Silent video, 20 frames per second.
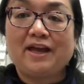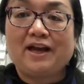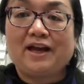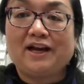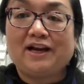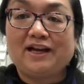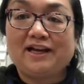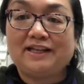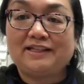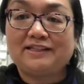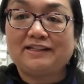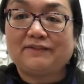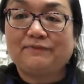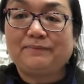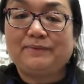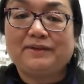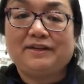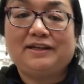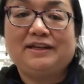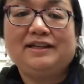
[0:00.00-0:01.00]
All right, so I
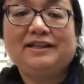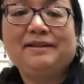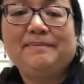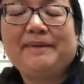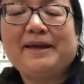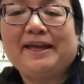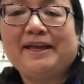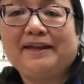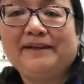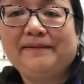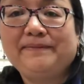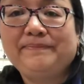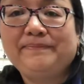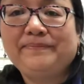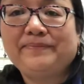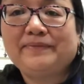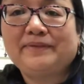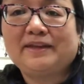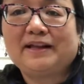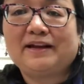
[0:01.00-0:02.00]
put it in the pan.
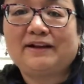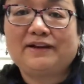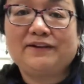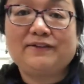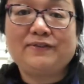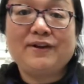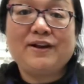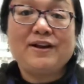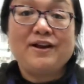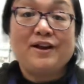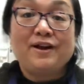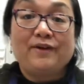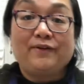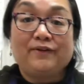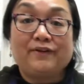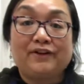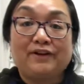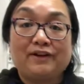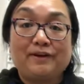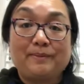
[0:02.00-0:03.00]
Now
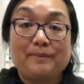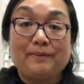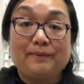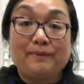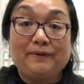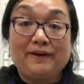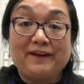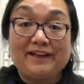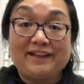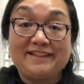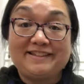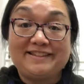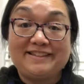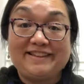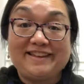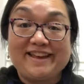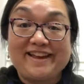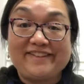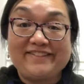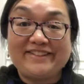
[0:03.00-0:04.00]
we're gonna bring it to
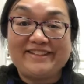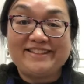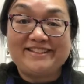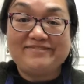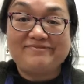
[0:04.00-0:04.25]
the oven.